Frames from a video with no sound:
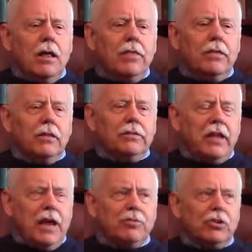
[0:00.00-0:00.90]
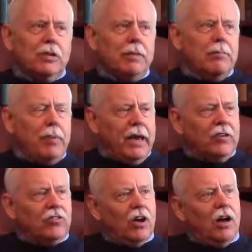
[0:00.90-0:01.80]
the names could be
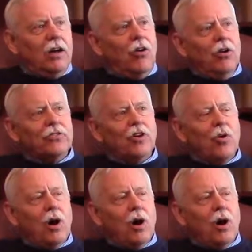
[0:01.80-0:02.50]
based also